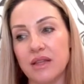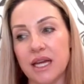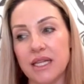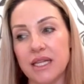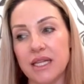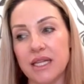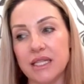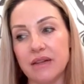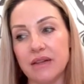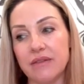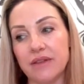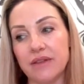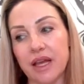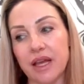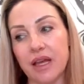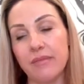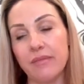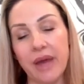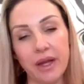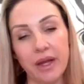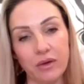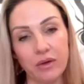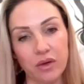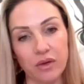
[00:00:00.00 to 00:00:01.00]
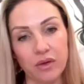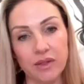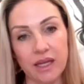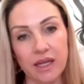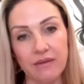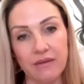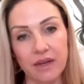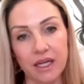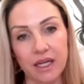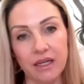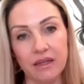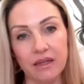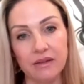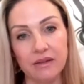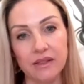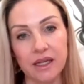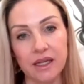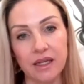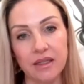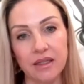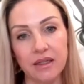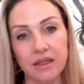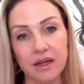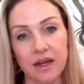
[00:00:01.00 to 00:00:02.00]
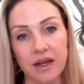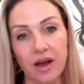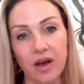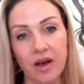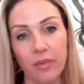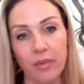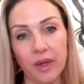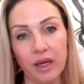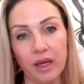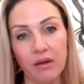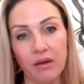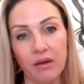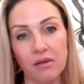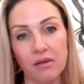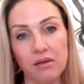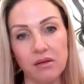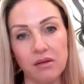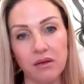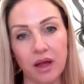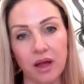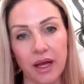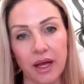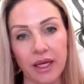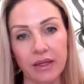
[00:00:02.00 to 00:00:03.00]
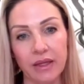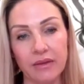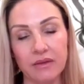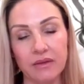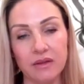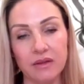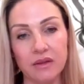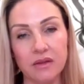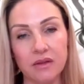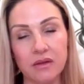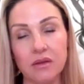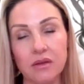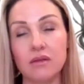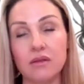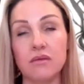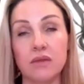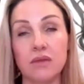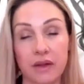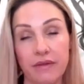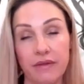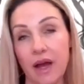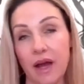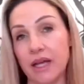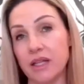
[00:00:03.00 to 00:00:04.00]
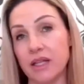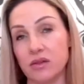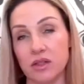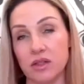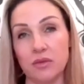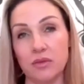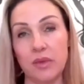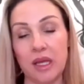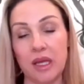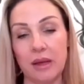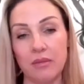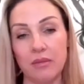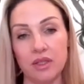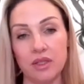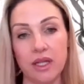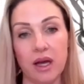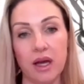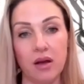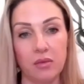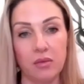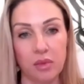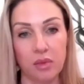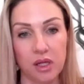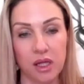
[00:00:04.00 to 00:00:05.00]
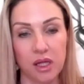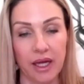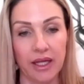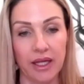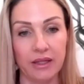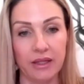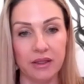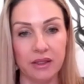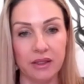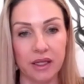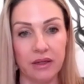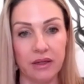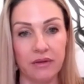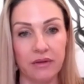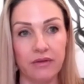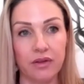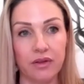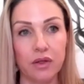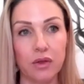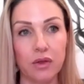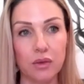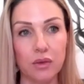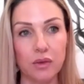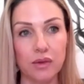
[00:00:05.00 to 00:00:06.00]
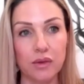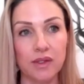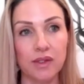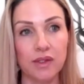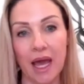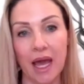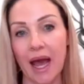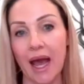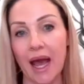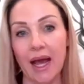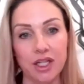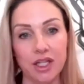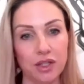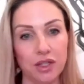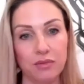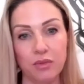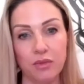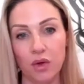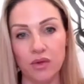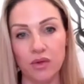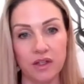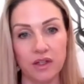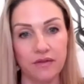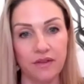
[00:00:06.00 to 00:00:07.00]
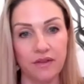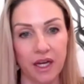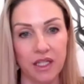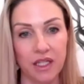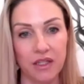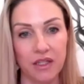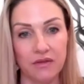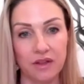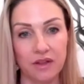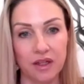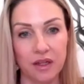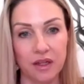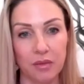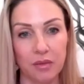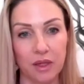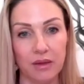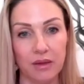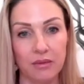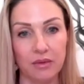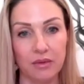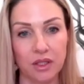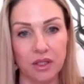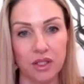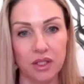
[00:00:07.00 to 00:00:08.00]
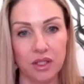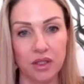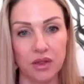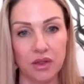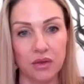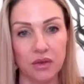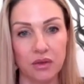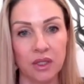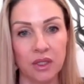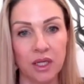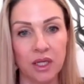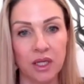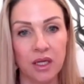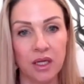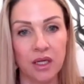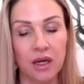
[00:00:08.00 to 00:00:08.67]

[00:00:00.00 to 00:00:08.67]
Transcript: idea of like micro savings and helping clients, advisors being able to help clients kind of use cash most effectively, be able to